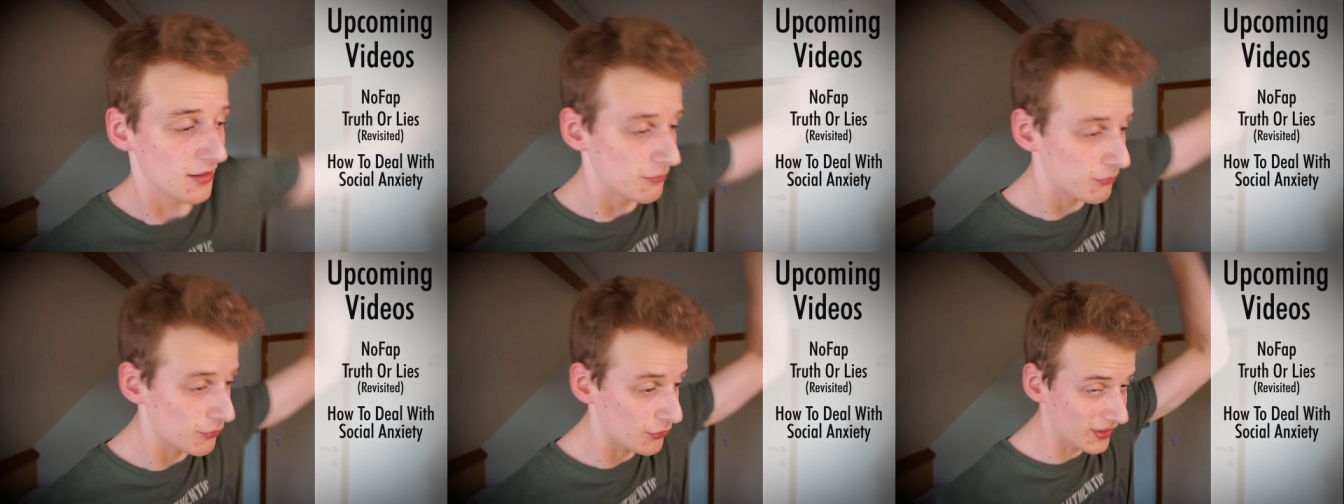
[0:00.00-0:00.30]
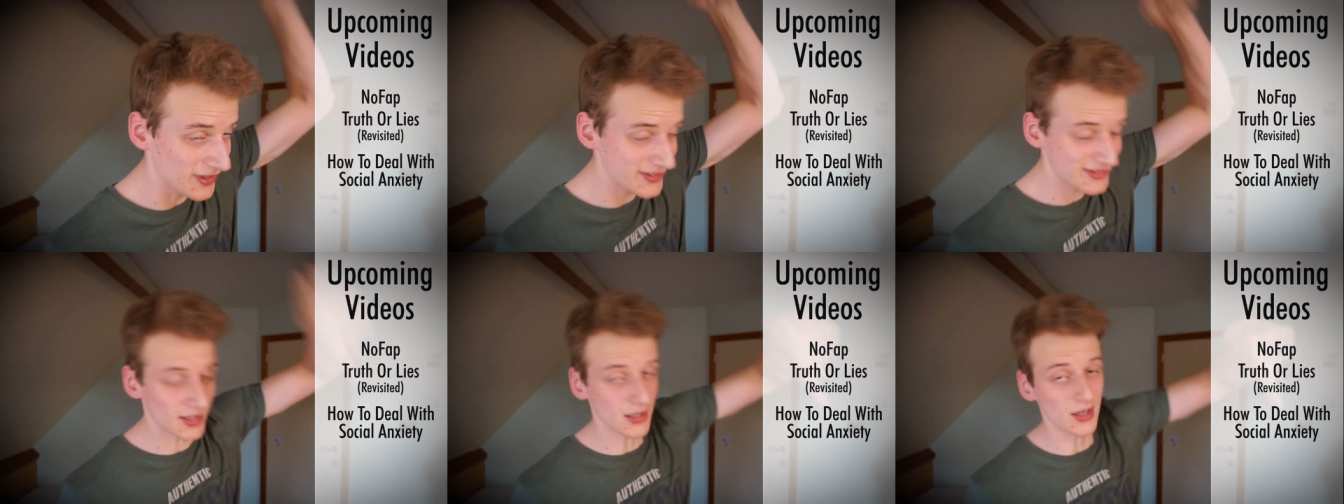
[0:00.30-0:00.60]

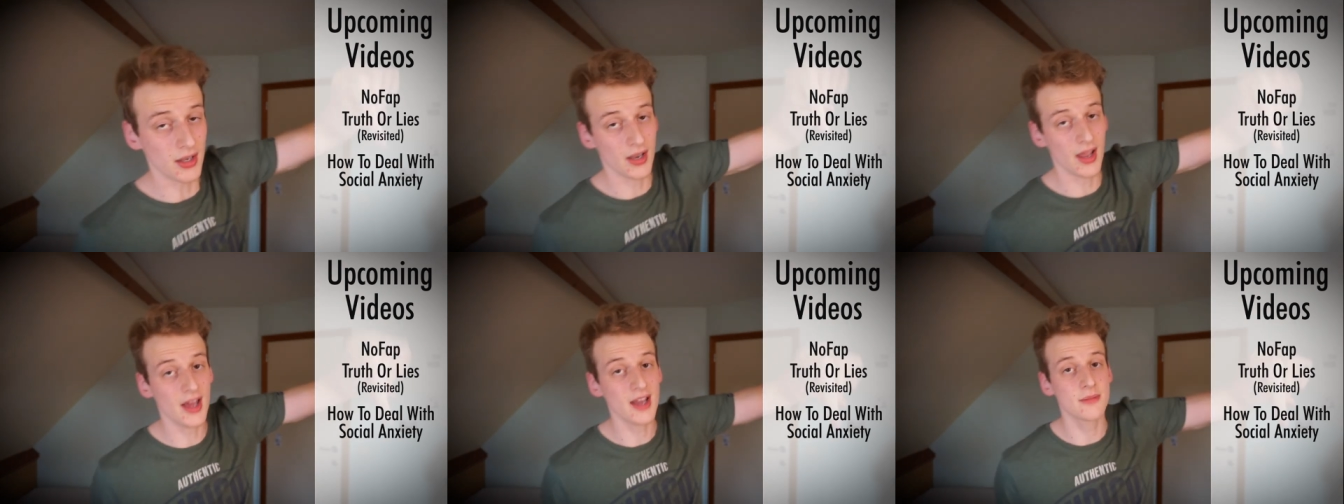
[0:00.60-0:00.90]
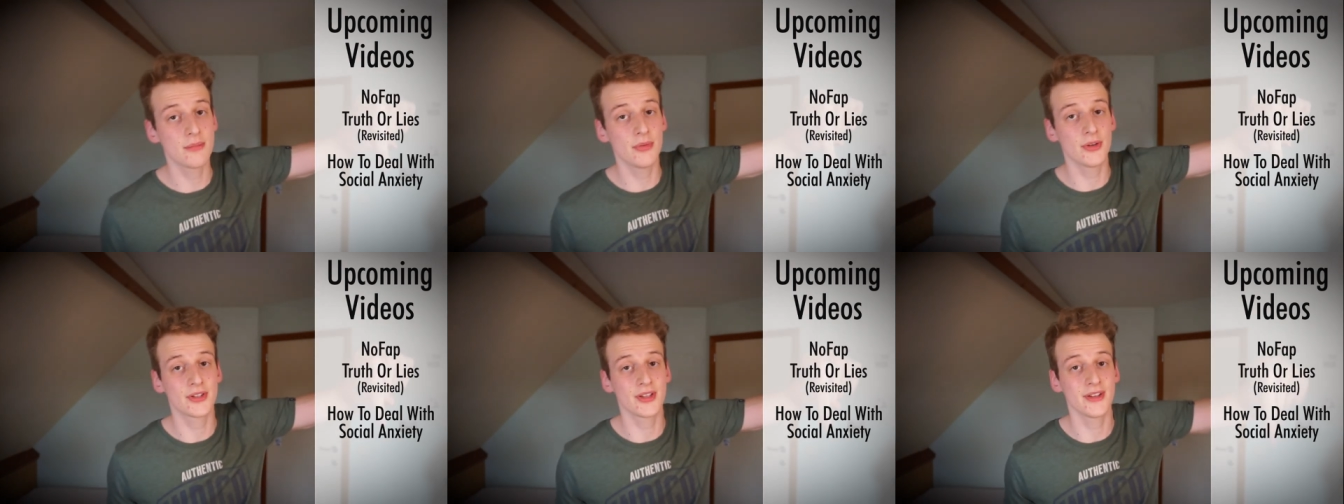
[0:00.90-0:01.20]
press the like
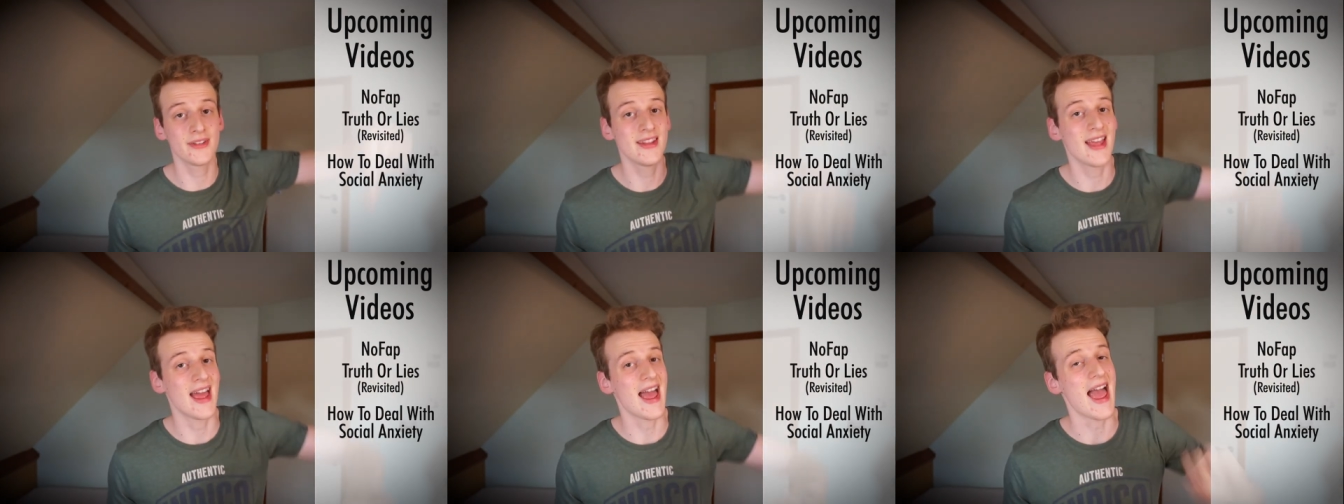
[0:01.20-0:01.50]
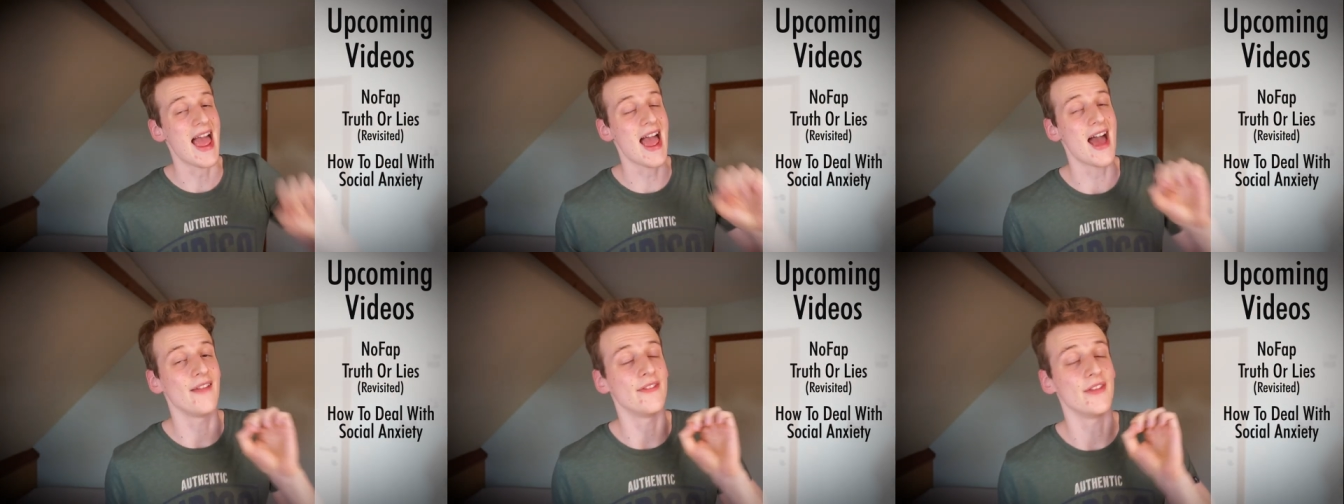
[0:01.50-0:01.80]
button
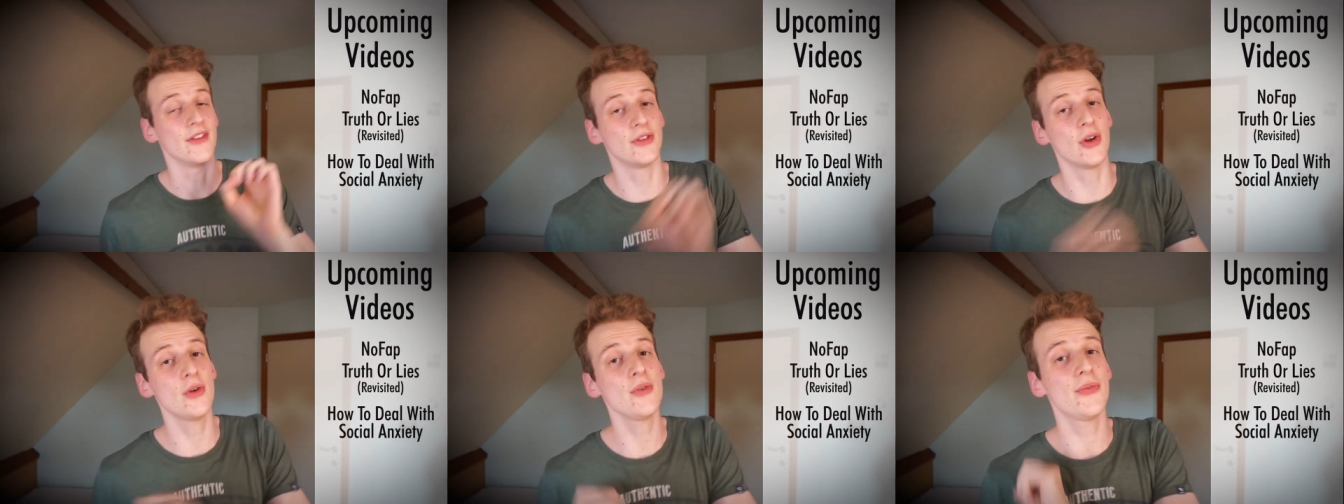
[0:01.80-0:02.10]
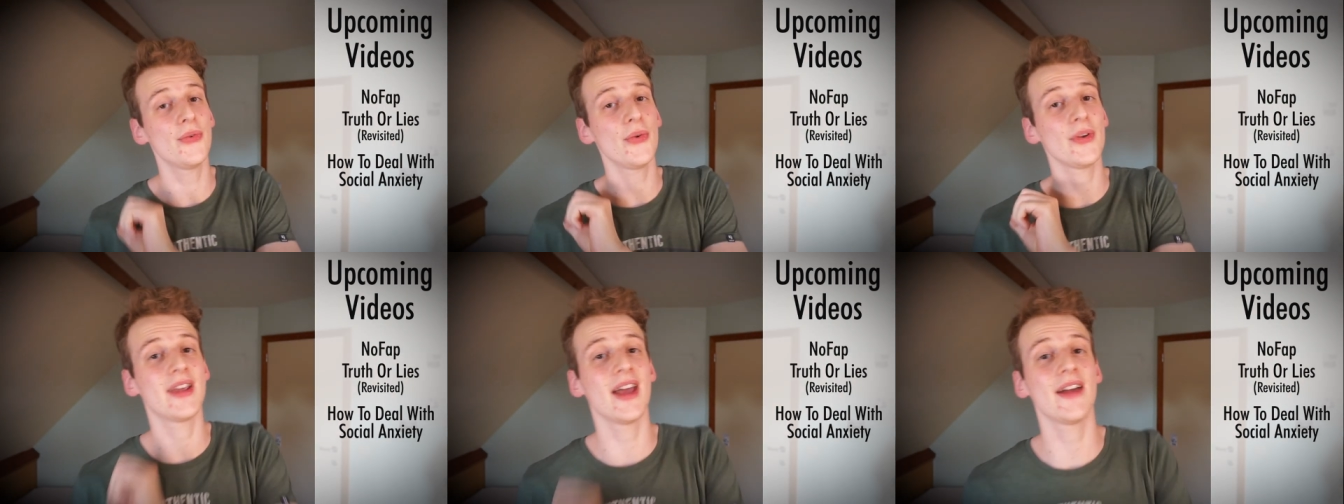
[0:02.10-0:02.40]
and don't
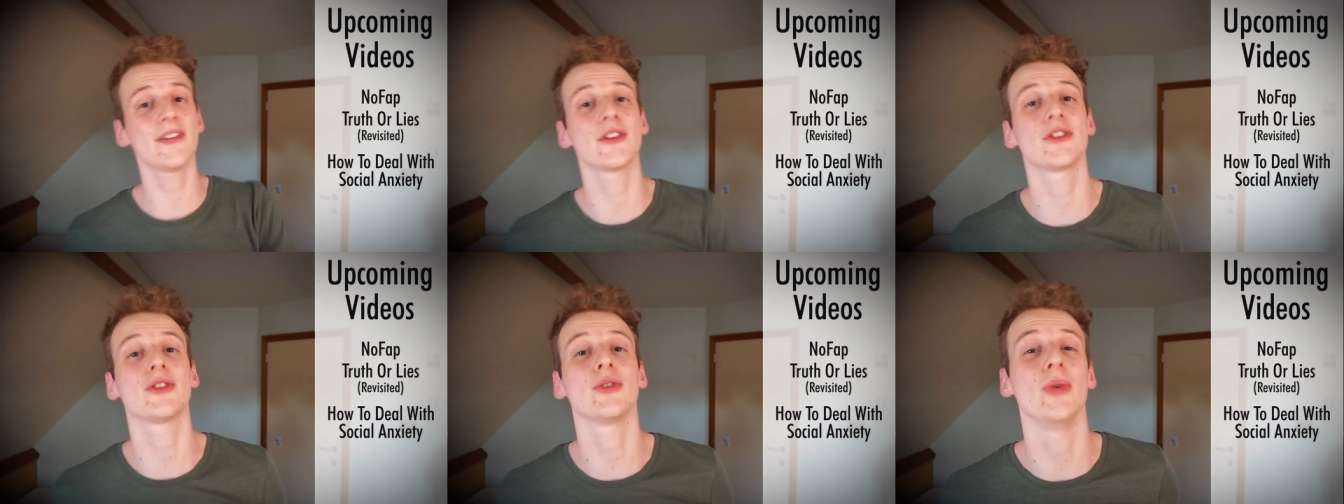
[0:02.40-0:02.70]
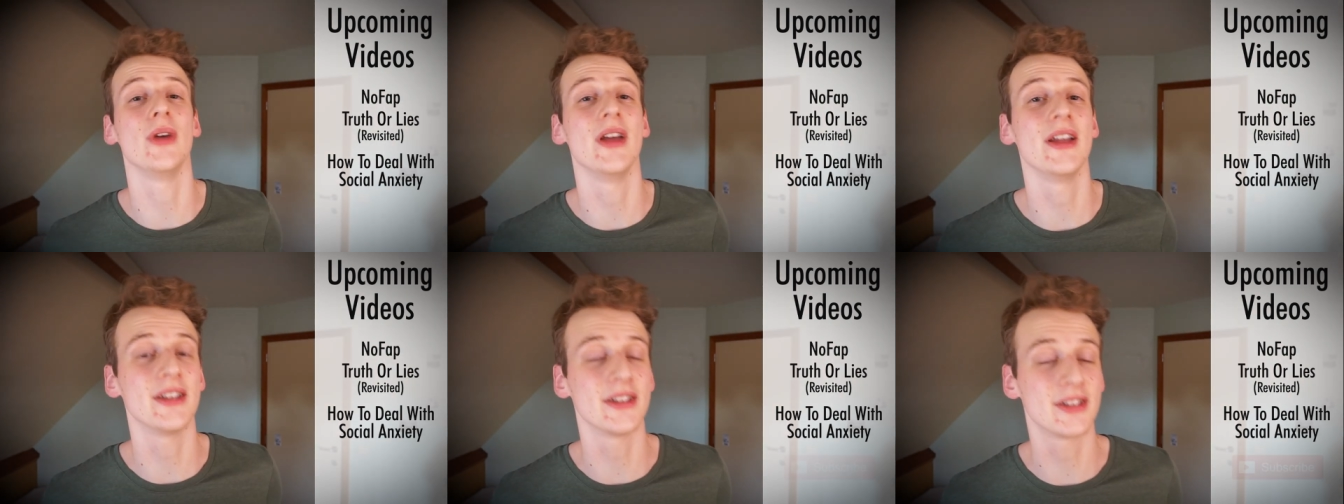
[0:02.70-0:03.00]
forget to
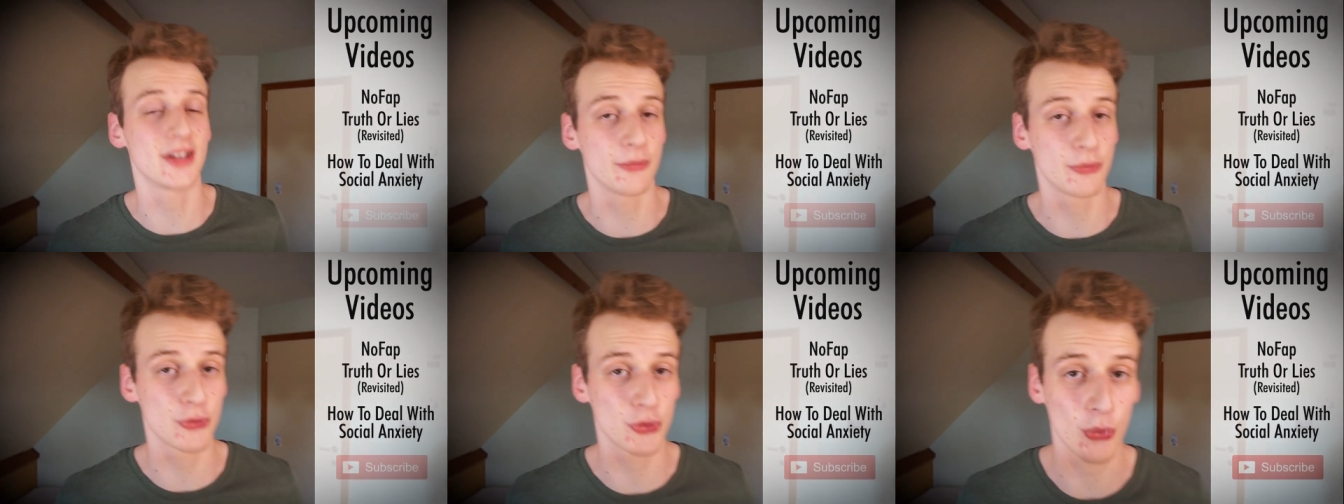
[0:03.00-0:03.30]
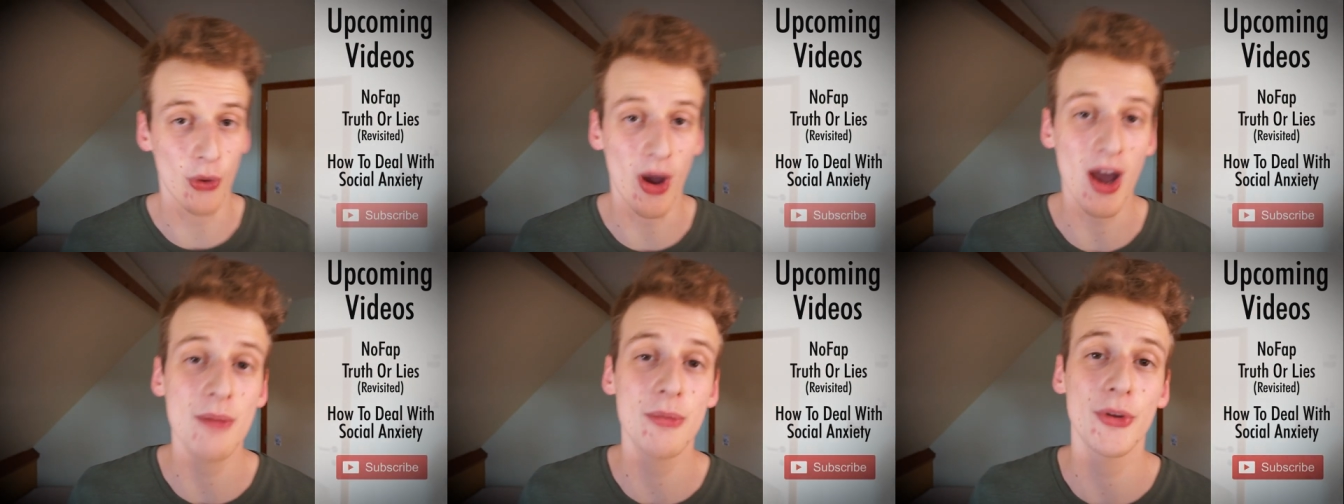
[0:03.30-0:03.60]
hit the
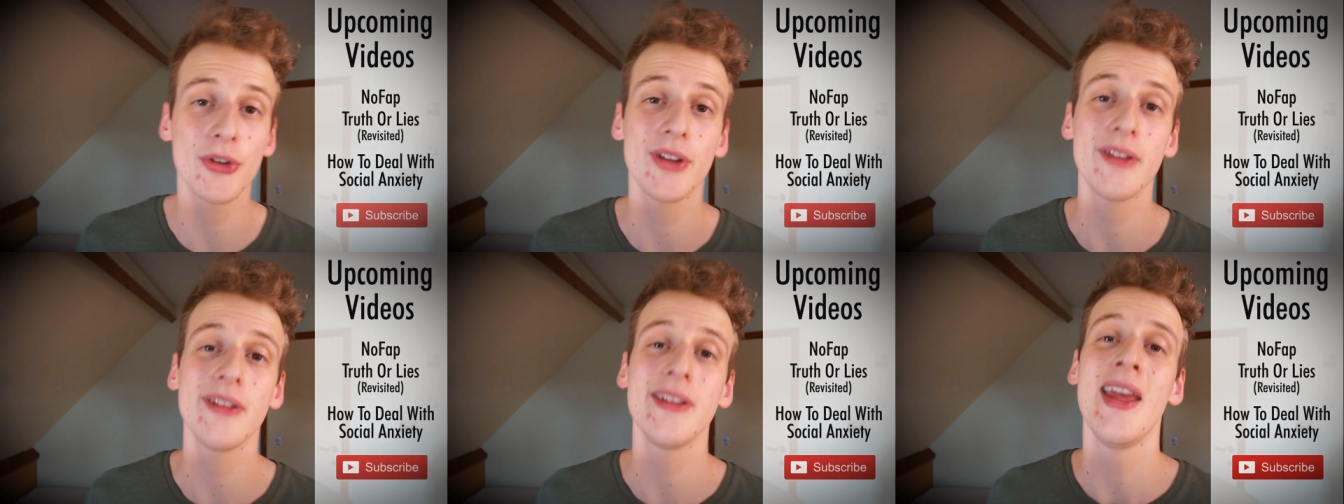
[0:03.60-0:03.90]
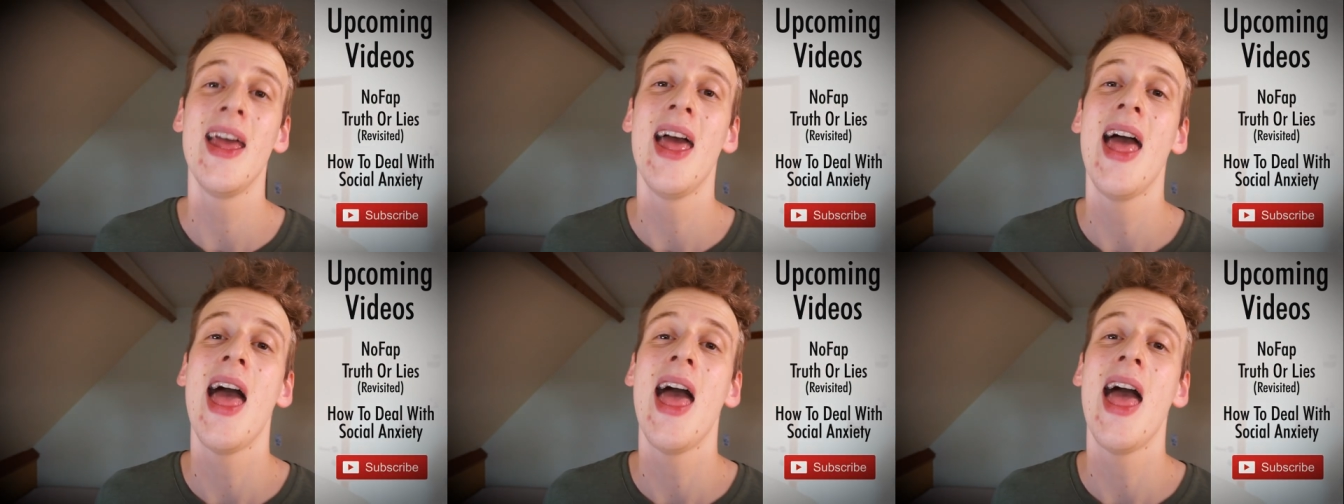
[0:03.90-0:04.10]
subscribe button